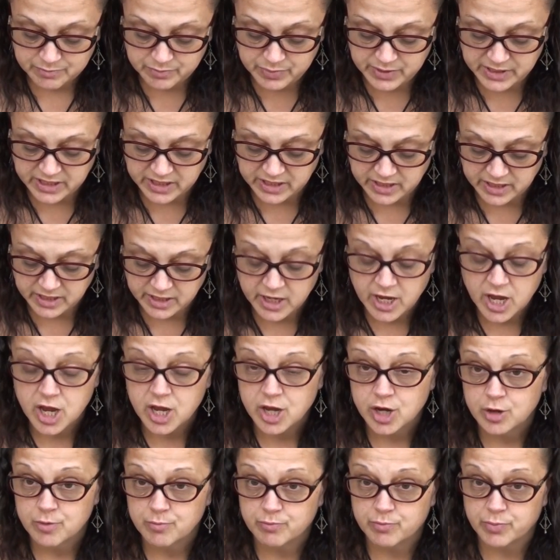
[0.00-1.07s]
B.
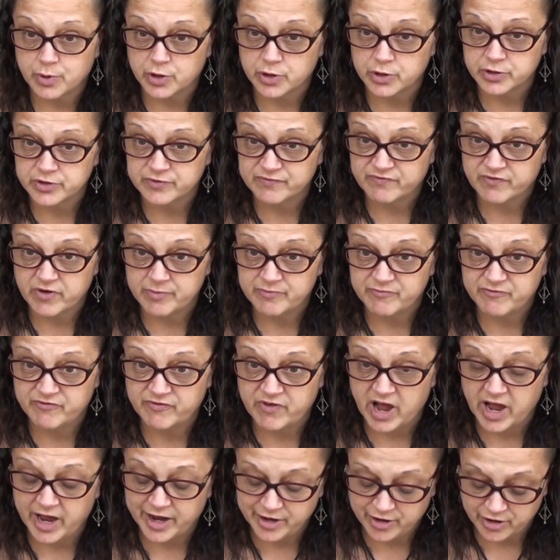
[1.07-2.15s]
Burn from
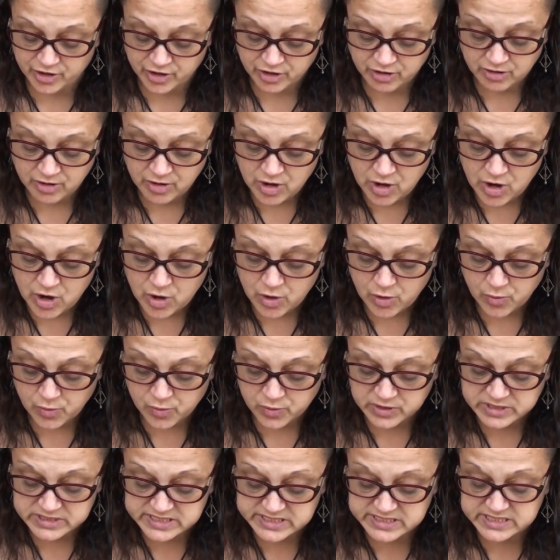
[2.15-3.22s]
fire.
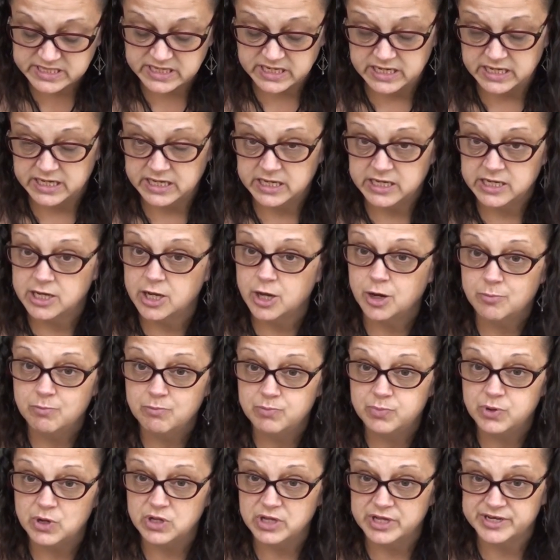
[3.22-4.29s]
Or C.
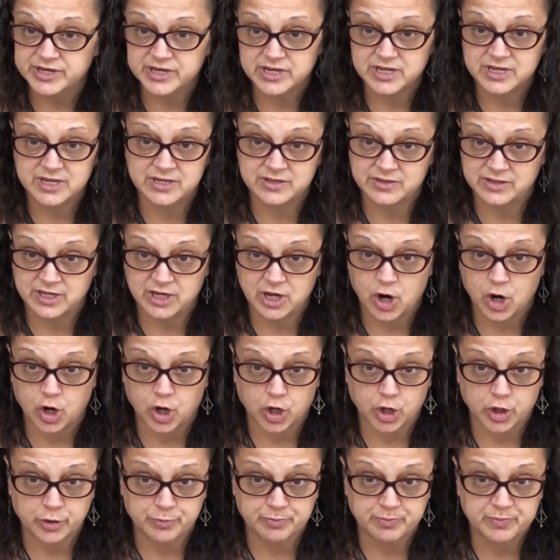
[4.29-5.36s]
Bullet in the
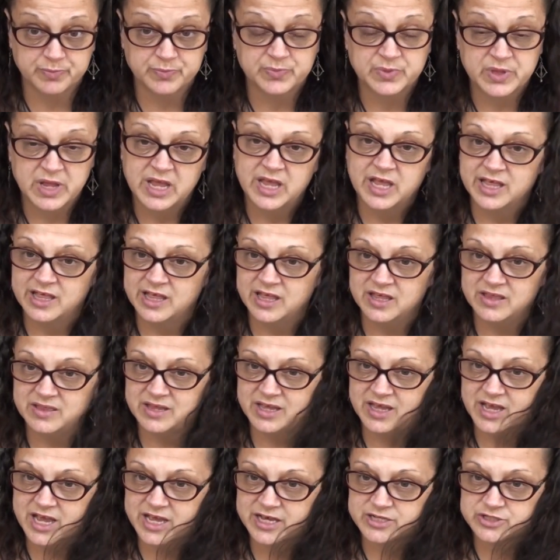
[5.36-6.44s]
arm. And
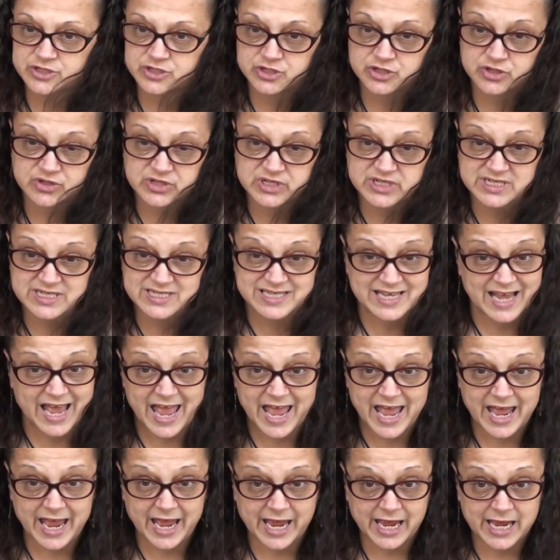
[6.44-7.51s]
the answer is
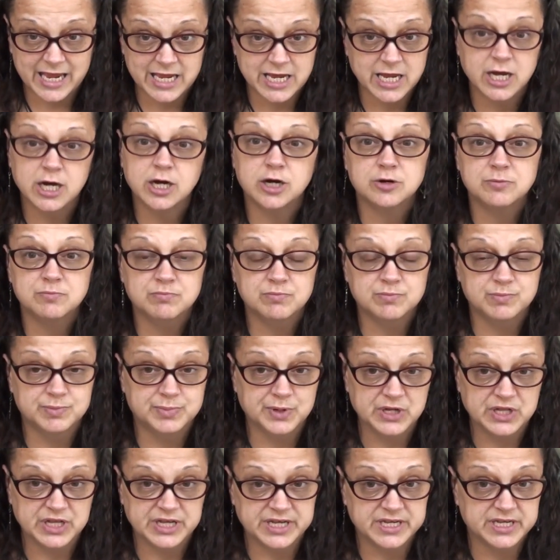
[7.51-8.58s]
A.
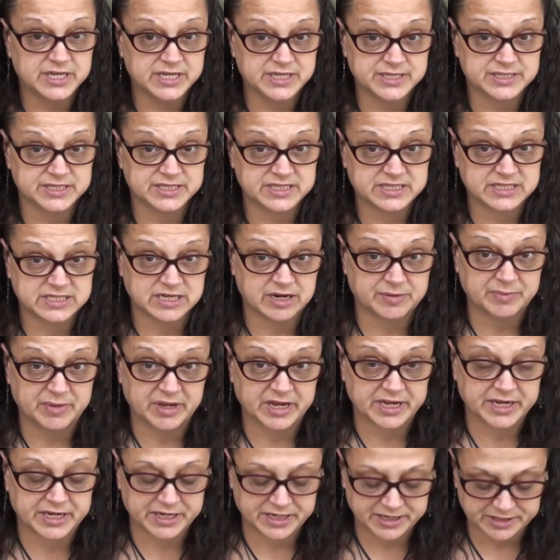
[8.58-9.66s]
Bullet in the
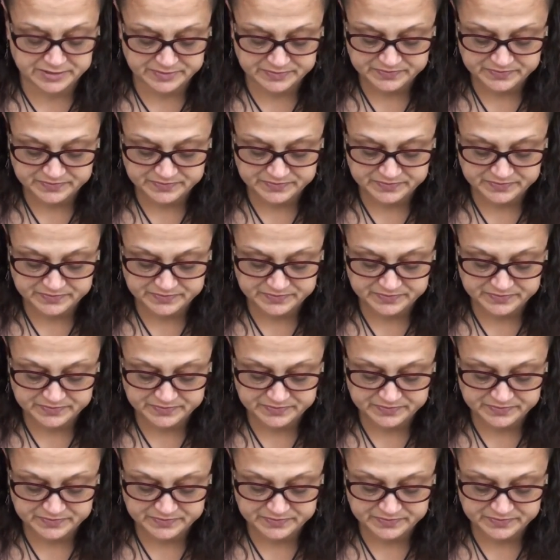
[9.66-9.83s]
stomach.